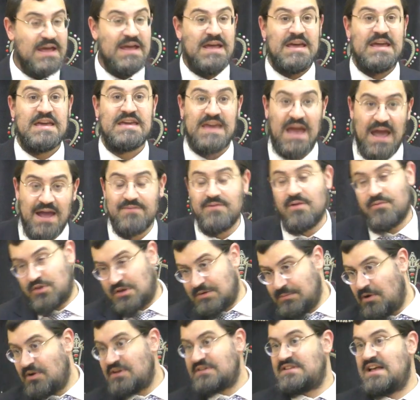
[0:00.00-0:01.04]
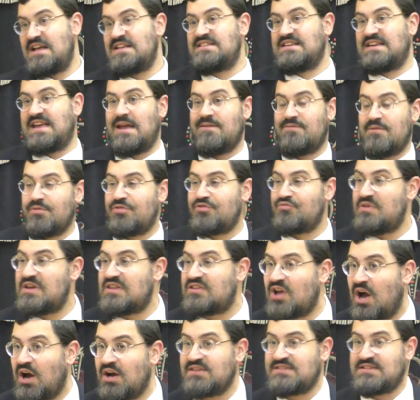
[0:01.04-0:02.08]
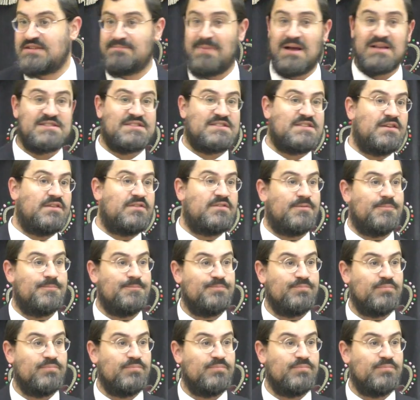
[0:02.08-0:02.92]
He gave them, the Gemara says, he gave them three tongues and mustard.